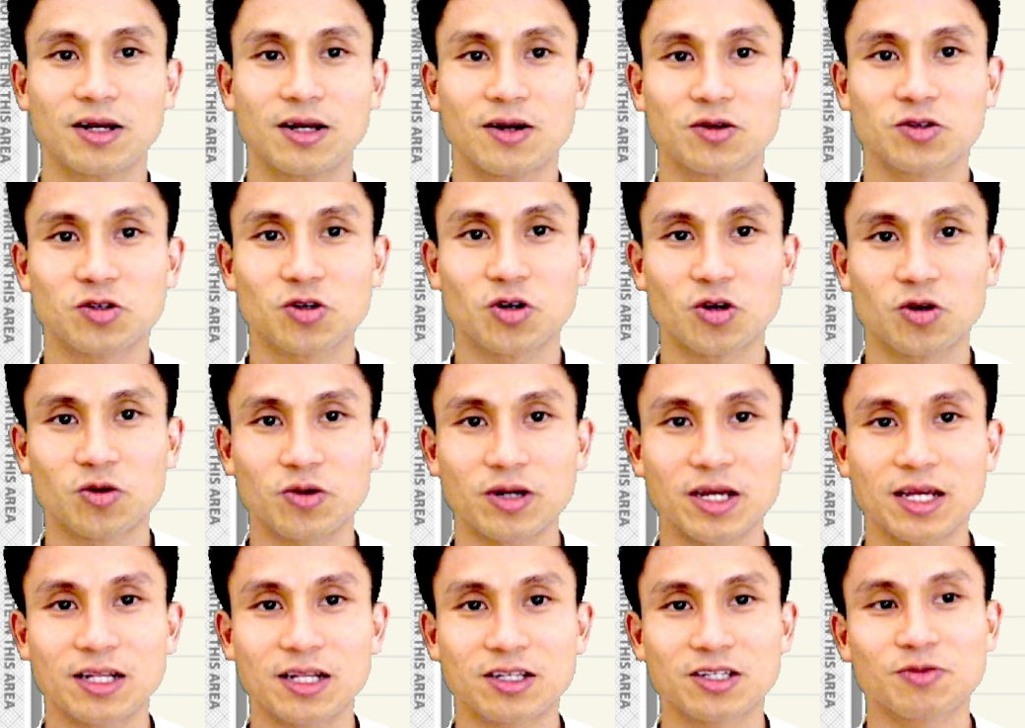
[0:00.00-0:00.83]
So
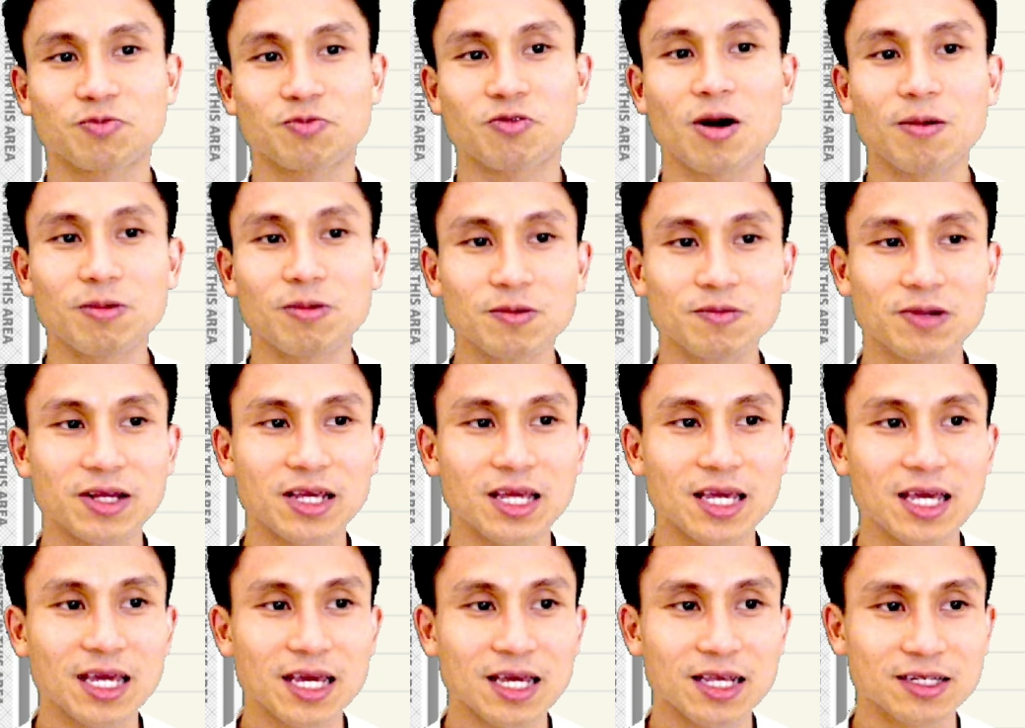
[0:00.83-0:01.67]
it's probably
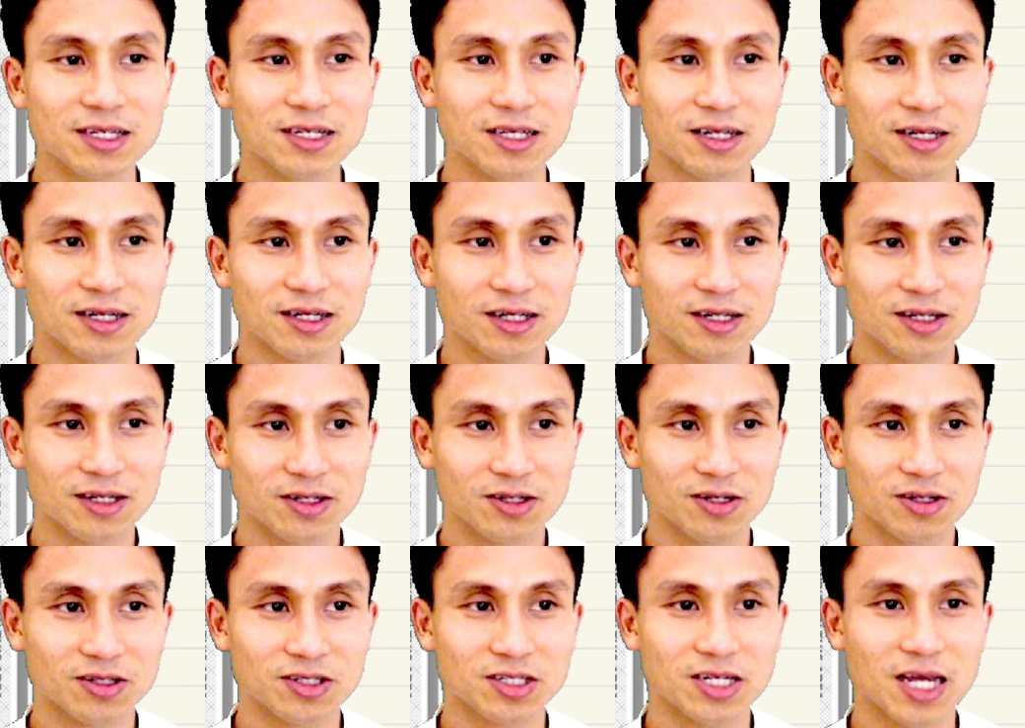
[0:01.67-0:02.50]
easier
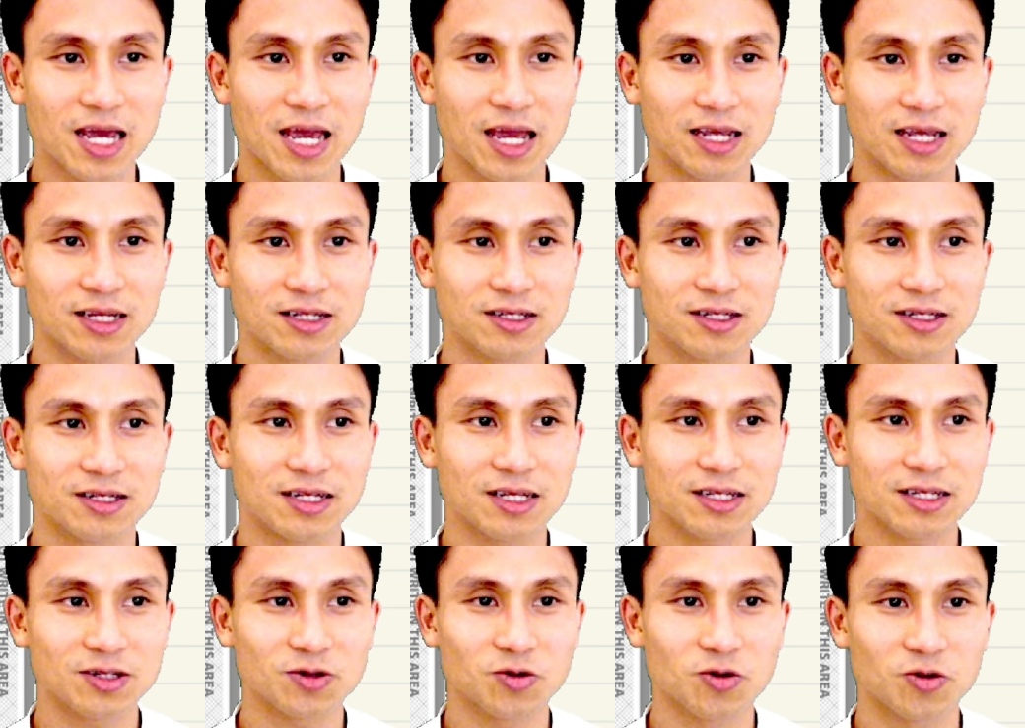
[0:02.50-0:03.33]
to change
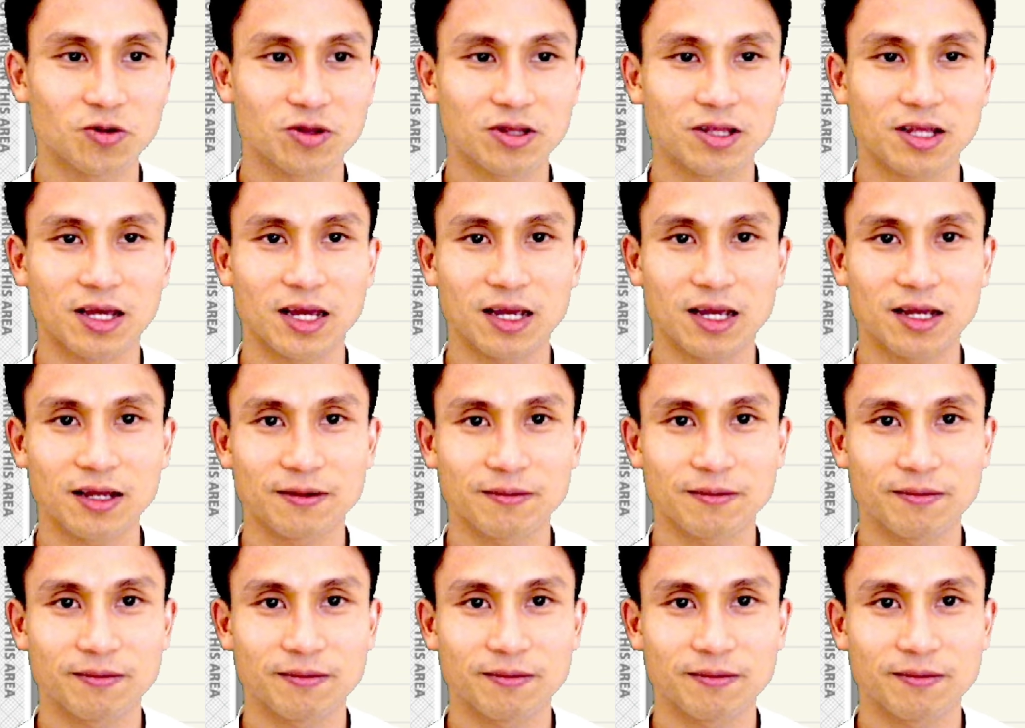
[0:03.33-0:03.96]
this whole thing